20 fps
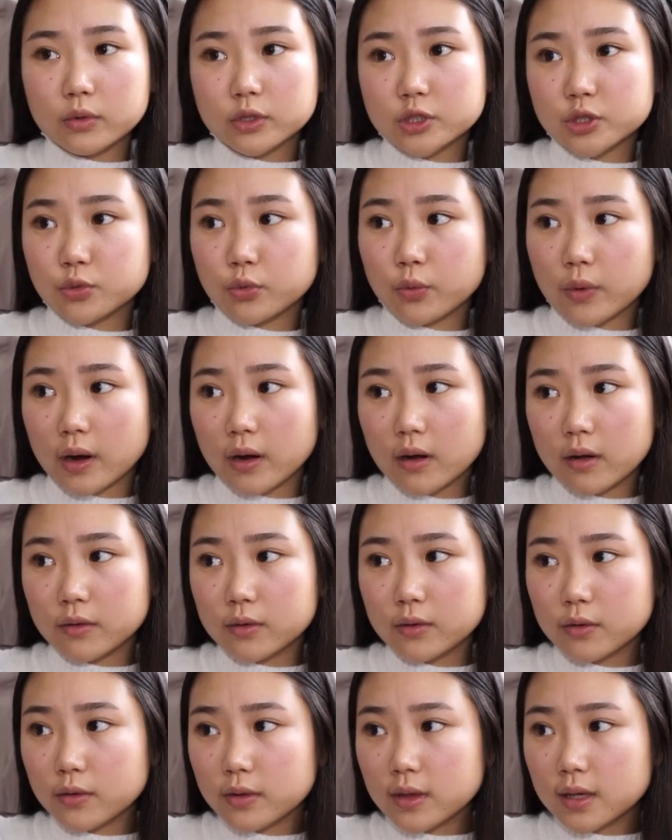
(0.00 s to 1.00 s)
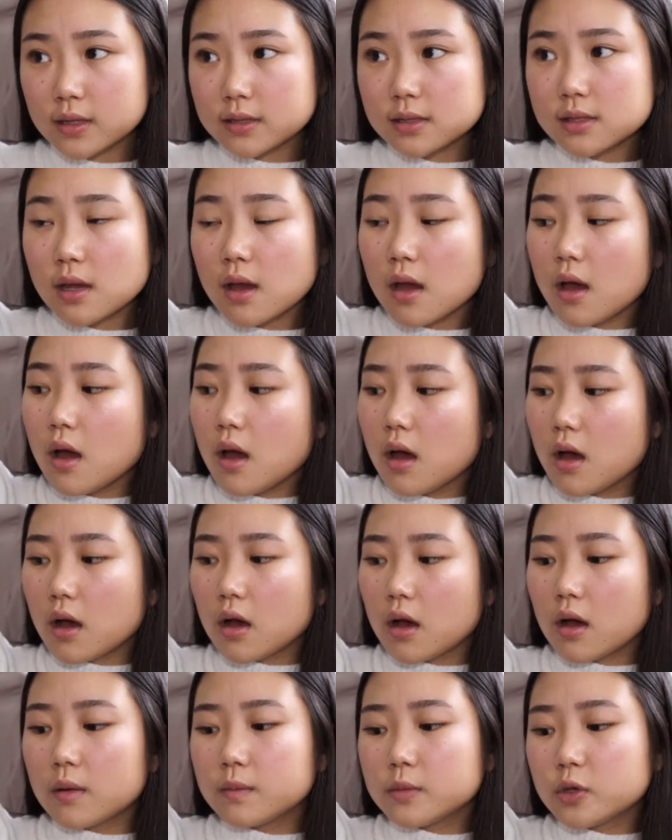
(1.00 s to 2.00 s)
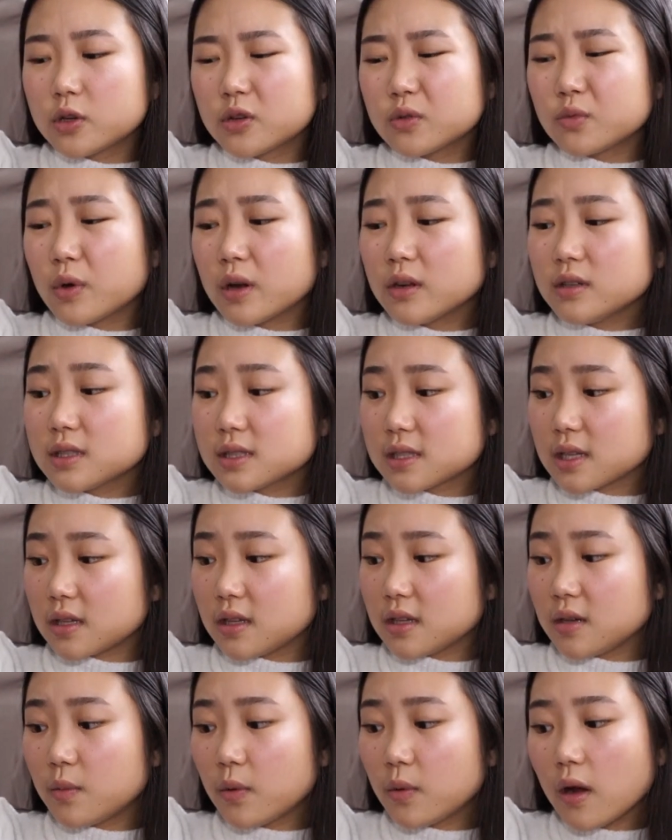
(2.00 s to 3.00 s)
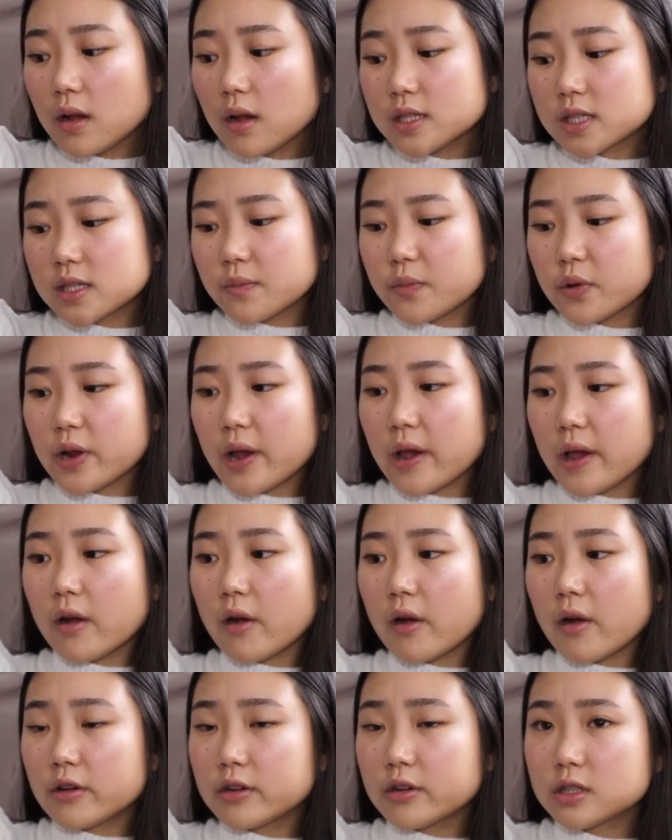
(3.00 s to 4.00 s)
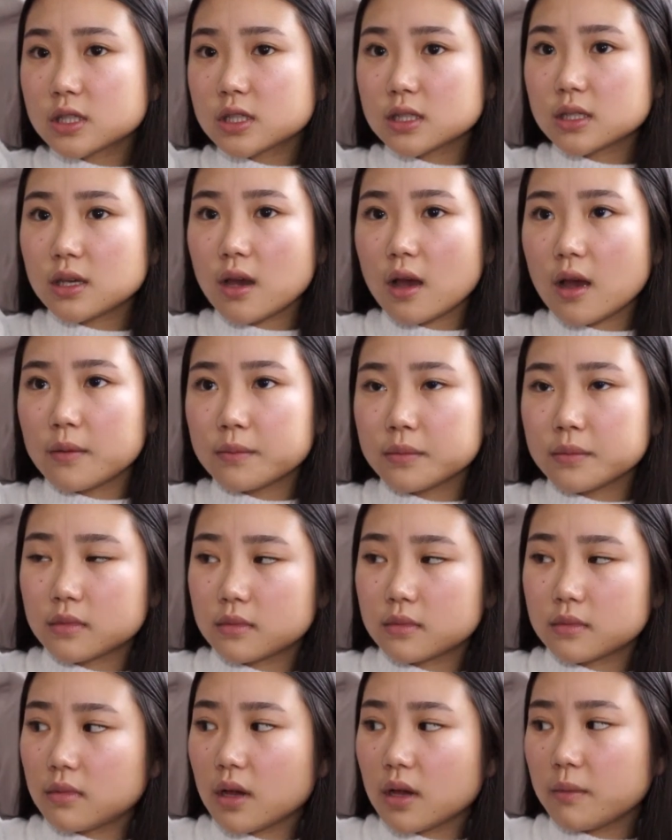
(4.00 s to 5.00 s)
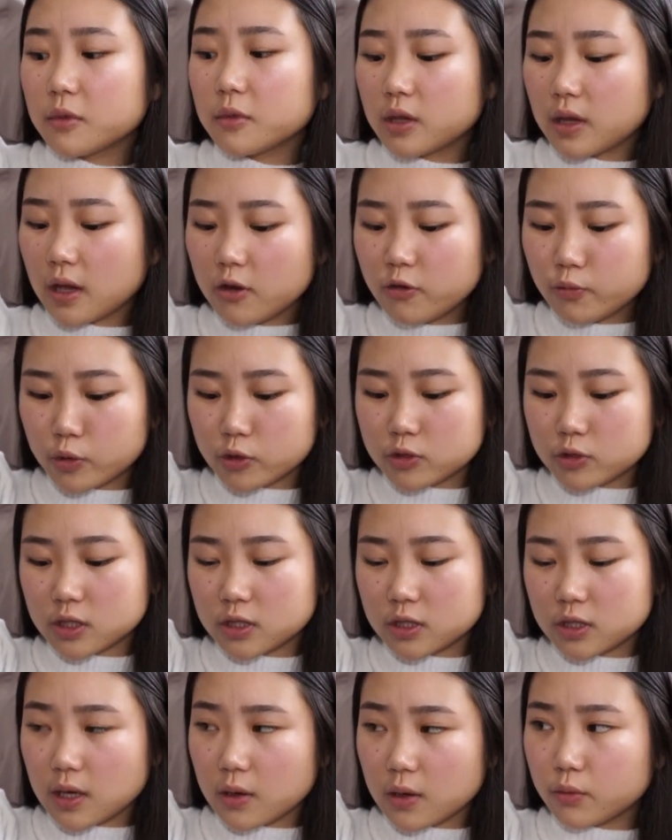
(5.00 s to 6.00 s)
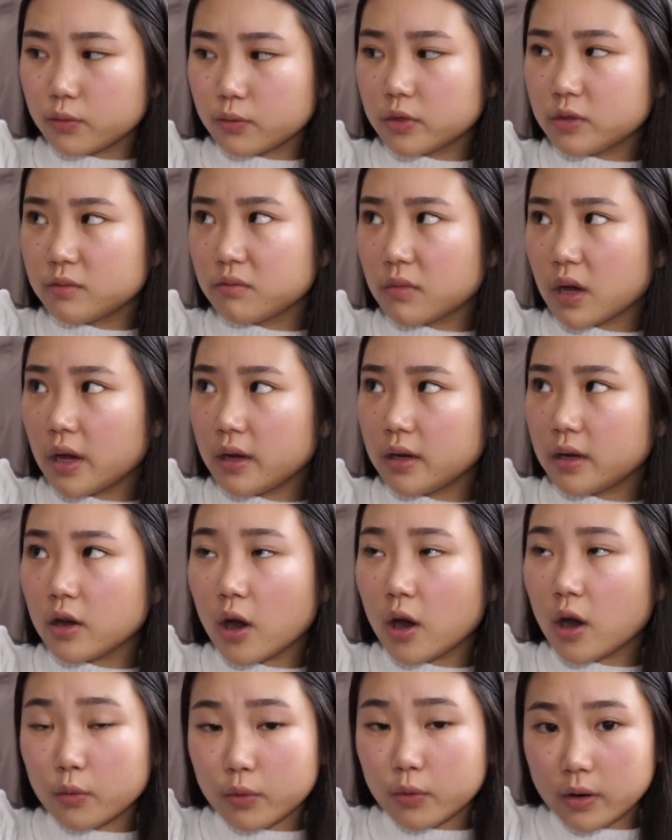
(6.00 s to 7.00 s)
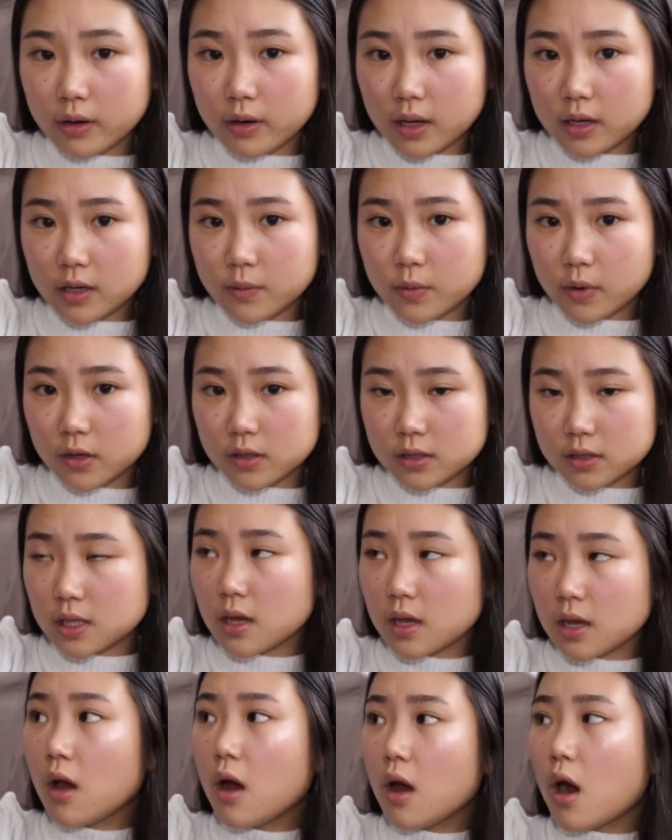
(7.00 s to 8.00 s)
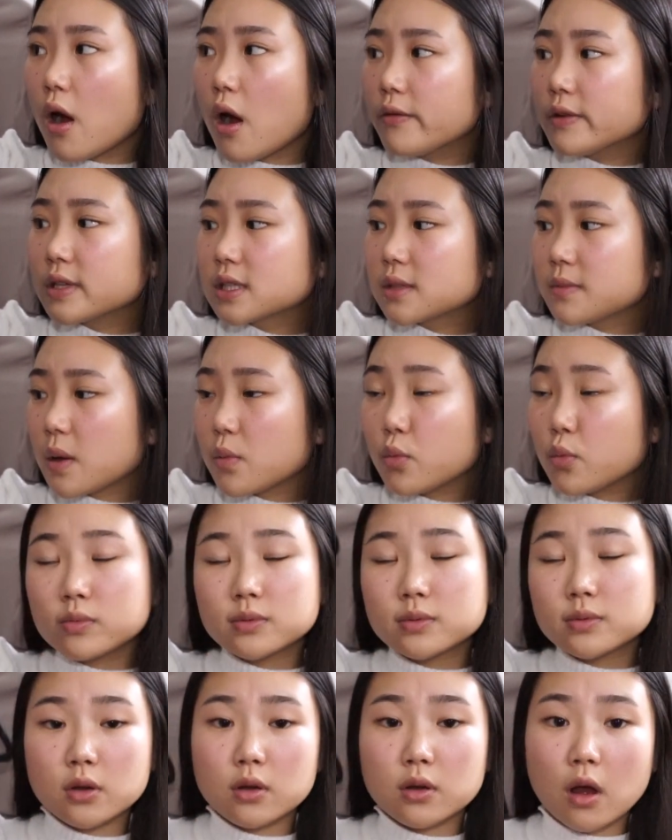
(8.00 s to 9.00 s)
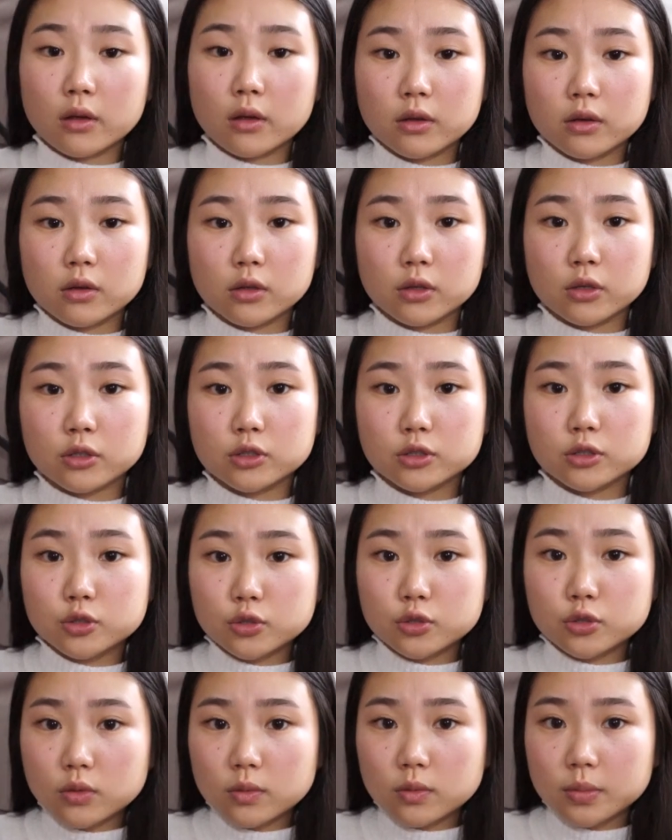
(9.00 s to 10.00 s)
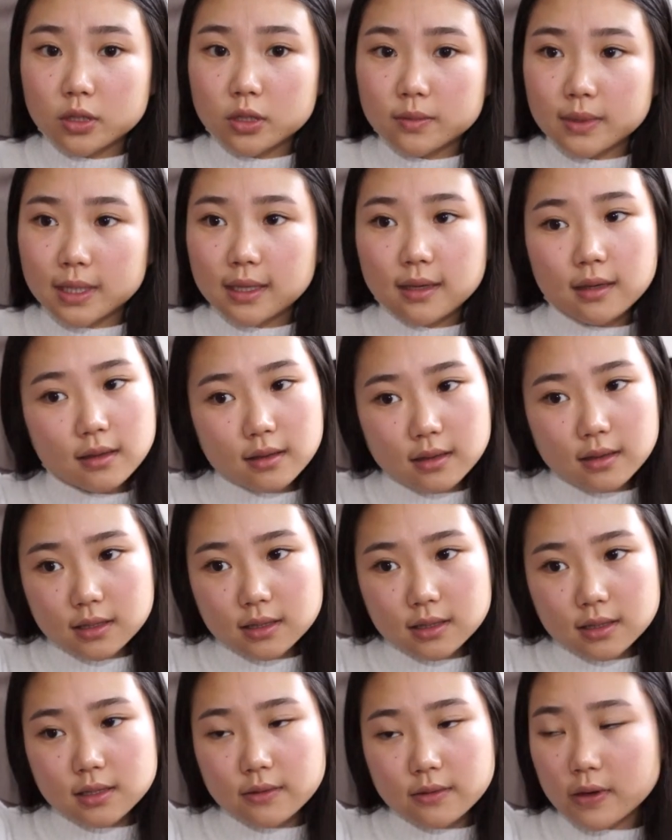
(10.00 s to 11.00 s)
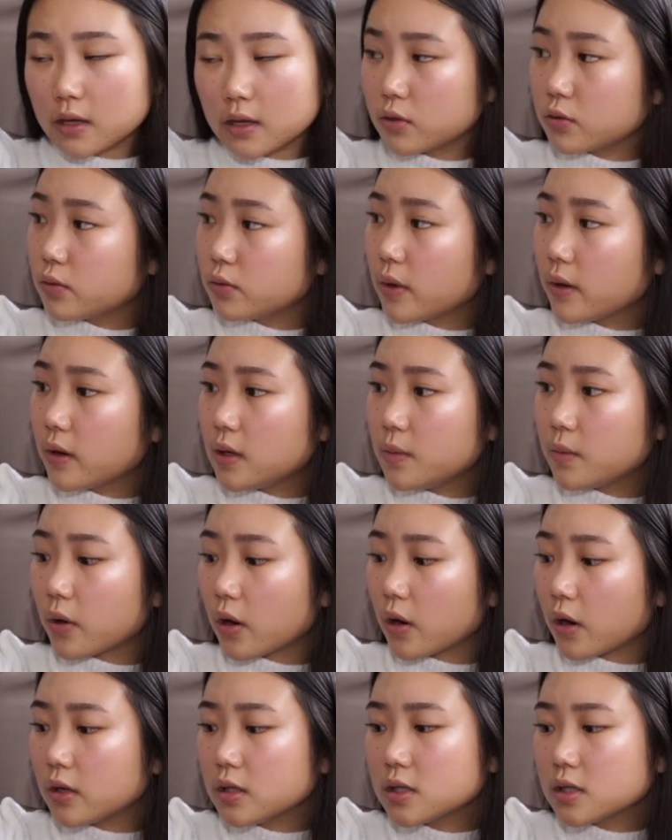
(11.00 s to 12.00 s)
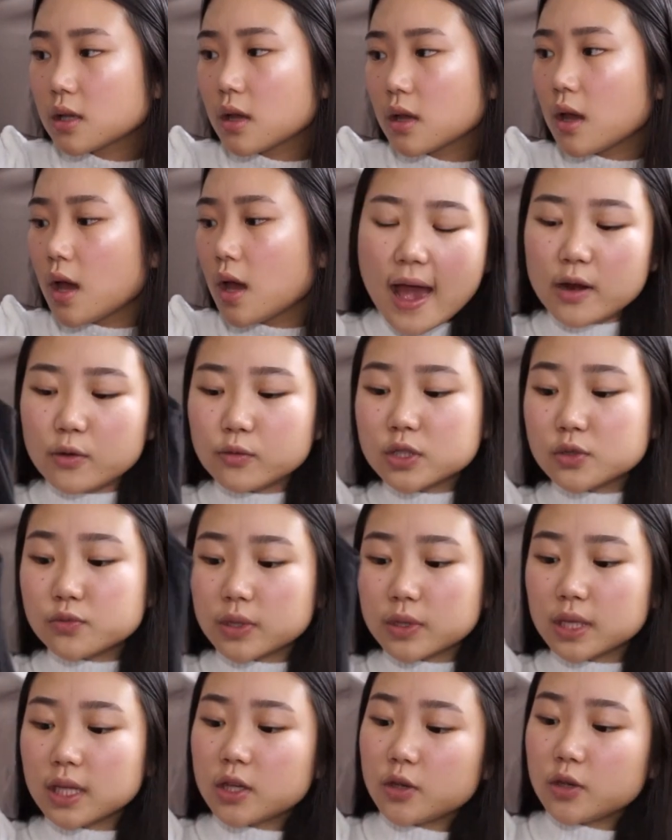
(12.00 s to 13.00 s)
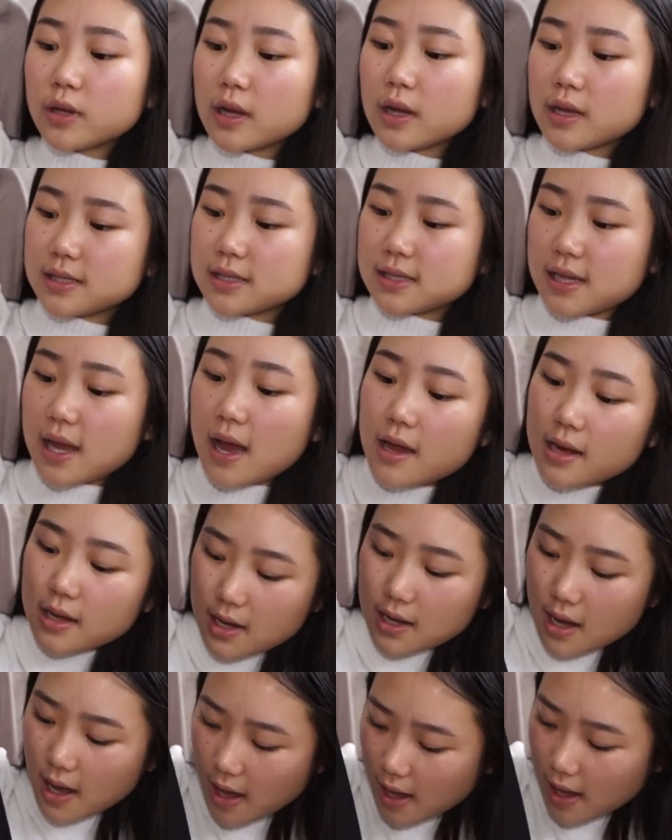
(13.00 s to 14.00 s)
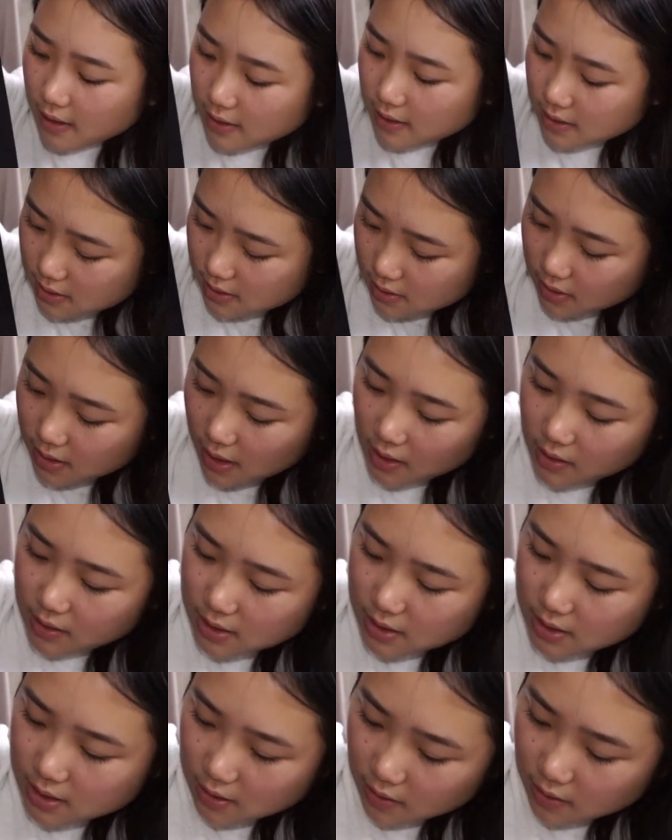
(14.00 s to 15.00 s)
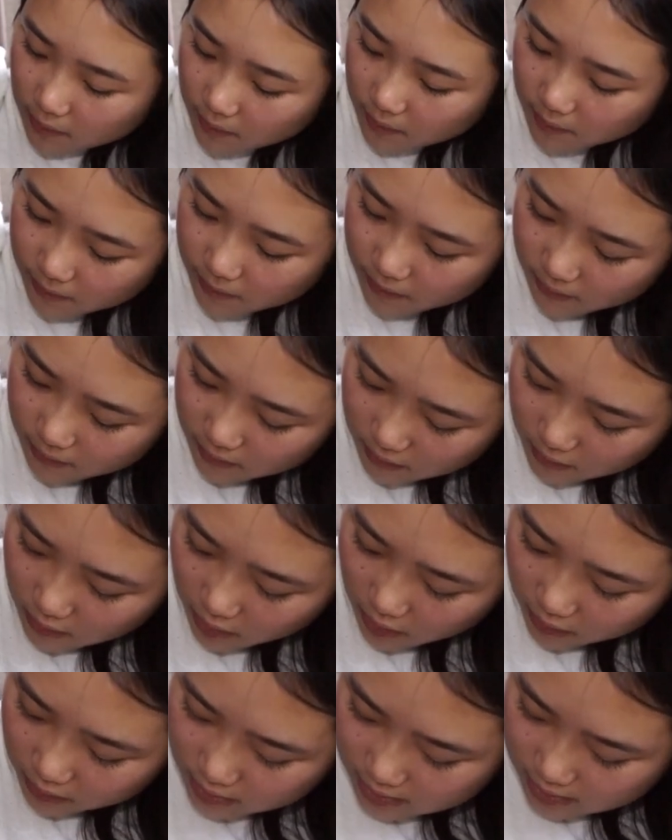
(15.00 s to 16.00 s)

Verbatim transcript: would you wear under this. Um, you can wear sticky bras, but I honestly, and I'm the kind of person that wouldn't mind not wearing any bras. Obviously my boobs are not going to look super big in this if I don't wear any bras. And what's really cute is that it has a kind of slip on the